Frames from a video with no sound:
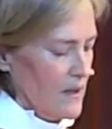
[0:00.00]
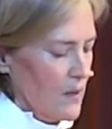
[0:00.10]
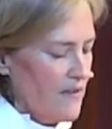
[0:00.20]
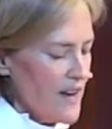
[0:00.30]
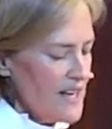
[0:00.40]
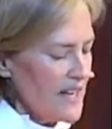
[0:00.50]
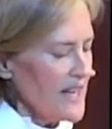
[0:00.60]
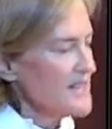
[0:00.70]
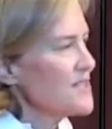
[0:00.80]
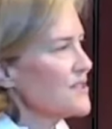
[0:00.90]
We find
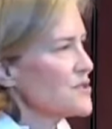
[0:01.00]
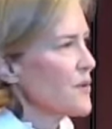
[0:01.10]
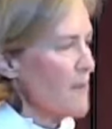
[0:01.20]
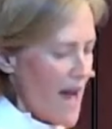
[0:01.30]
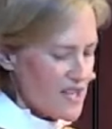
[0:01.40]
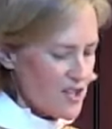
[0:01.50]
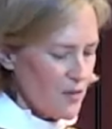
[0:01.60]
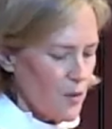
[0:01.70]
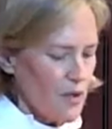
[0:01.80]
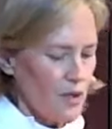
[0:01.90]
it easier to
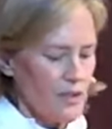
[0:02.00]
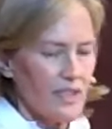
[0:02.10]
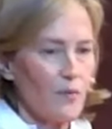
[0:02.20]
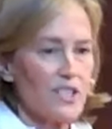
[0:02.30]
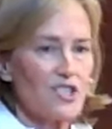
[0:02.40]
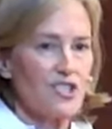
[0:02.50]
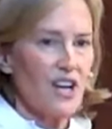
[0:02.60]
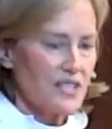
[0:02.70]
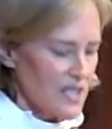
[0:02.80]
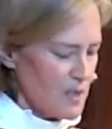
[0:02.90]
imagine a world in which
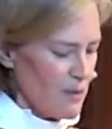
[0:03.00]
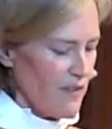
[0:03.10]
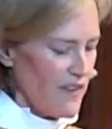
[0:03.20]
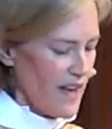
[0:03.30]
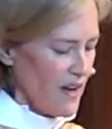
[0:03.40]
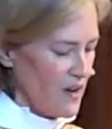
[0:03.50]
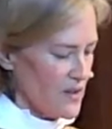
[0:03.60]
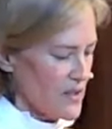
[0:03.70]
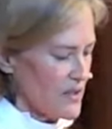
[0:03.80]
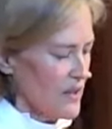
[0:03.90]
justice
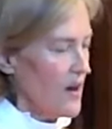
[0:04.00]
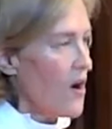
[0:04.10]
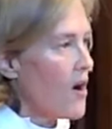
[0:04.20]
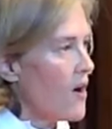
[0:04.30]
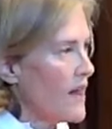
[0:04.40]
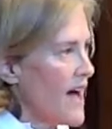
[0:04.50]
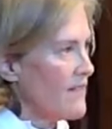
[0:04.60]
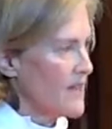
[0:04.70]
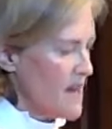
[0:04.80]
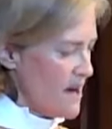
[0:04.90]
prevails, all
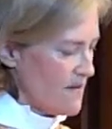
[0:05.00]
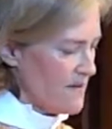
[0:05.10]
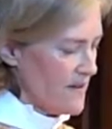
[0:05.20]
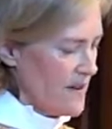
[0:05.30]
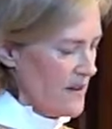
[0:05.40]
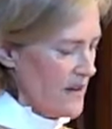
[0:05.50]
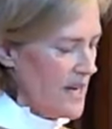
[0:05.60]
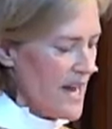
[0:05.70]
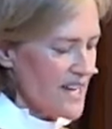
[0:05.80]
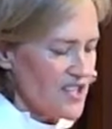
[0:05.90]
have enough,
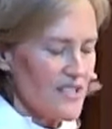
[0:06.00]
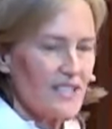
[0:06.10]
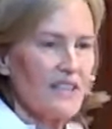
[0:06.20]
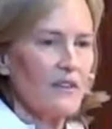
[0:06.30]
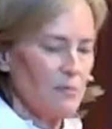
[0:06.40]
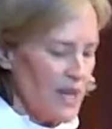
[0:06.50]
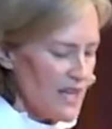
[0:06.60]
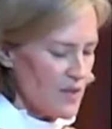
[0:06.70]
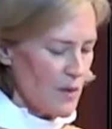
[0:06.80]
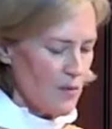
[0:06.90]
and nations live at
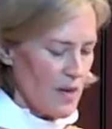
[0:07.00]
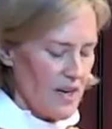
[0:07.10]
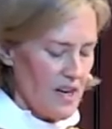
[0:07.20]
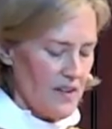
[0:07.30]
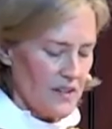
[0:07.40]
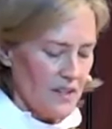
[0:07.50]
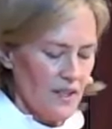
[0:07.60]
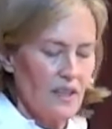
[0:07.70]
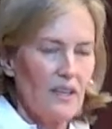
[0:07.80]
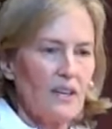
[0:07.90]
peace with one
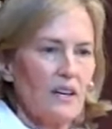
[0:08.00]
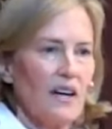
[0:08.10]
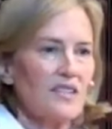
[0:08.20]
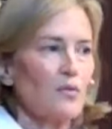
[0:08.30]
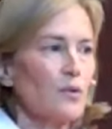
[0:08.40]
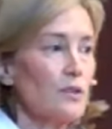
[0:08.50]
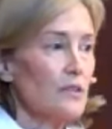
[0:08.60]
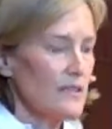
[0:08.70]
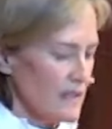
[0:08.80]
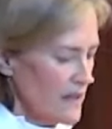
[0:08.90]
another, as a
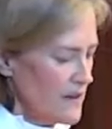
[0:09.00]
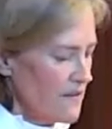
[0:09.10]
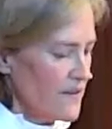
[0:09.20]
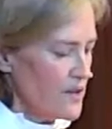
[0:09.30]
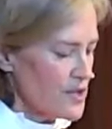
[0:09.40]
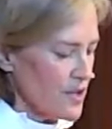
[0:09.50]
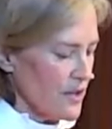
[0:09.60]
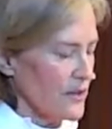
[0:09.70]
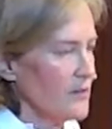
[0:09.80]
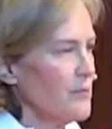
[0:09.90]
world in a
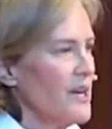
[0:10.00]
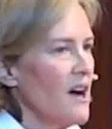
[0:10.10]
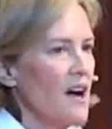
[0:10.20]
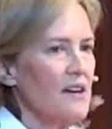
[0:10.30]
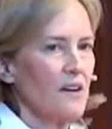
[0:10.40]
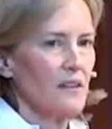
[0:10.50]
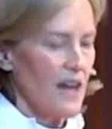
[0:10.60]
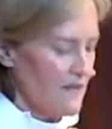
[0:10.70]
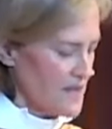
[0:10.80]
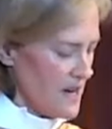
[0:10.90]
future beyond our
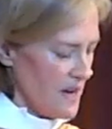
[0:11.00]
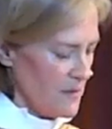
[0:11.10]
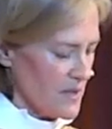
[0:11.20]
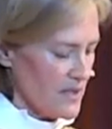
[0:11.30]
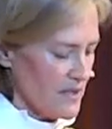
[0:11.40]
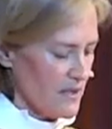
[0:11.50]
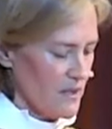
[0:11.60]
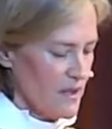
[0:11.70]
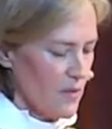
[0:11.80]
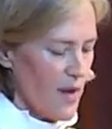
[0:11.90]
lifetimes
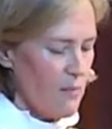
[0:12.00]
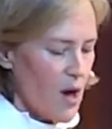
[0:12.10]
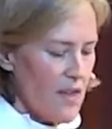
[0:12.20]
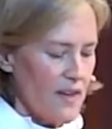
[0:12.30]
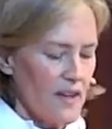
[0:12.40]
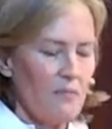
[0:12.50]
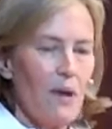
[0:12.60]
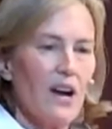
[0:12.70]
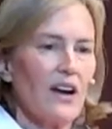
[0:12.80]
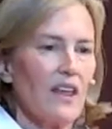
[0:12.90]
the way Martha
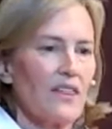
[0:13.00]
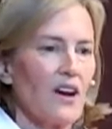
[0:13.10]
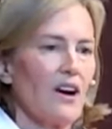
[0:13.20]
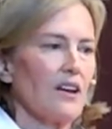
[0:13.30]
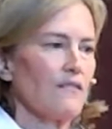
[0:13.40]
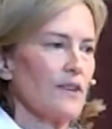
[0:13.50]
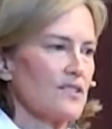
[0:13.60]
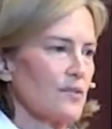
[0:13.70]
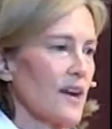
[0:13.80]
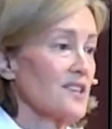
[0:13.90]
and Mary thought of
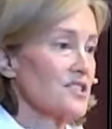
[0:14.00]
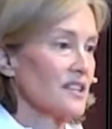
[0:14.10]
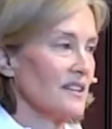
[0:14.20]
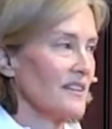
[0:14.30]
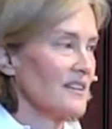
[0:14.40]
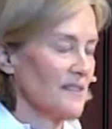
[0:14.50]
resurrection.